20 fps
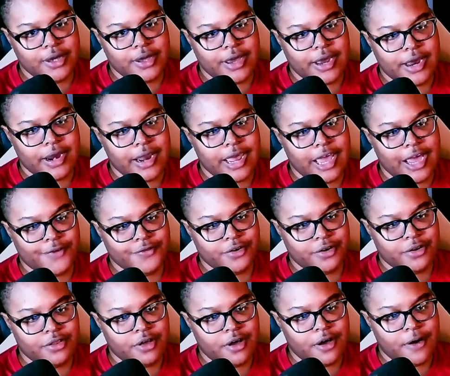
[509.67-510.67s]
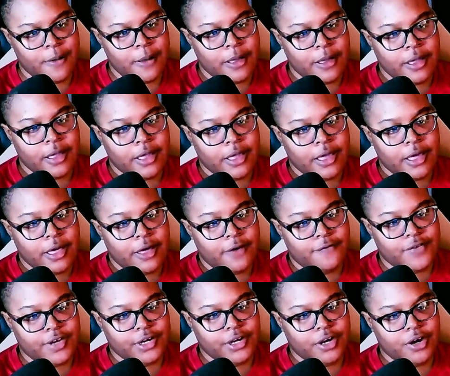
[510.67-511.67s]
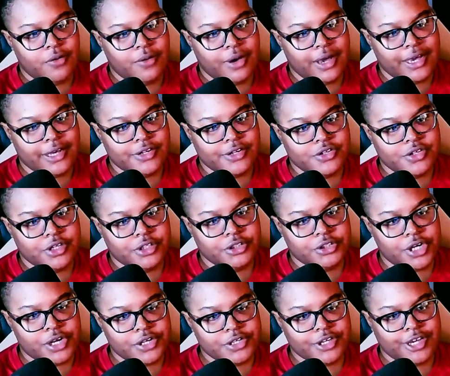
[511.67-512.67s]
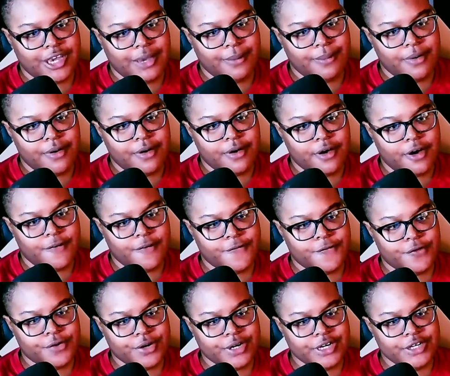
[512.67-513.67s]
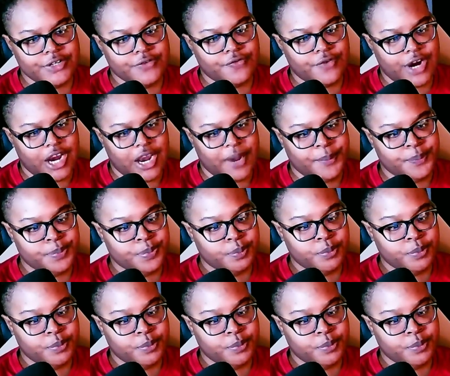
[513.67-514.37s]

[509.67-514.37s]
And after the video ends, just keep a freeze frame